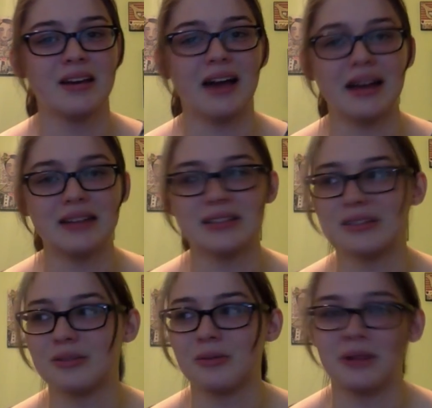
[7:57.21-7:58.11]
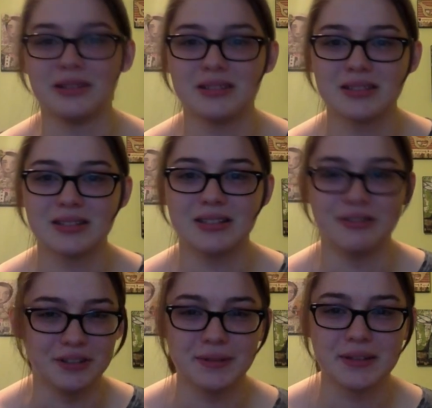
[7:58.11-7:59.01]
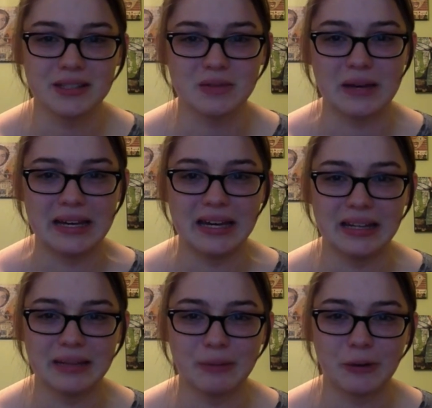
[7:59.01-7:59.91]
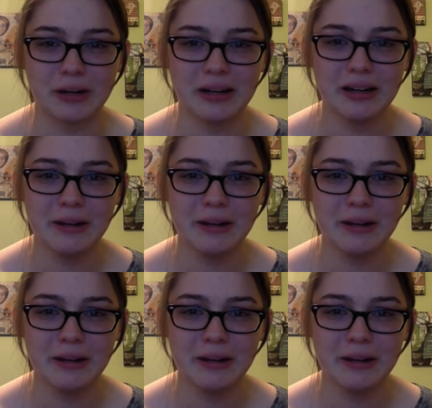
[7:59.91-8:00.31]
I didn't want to feel this way anymore,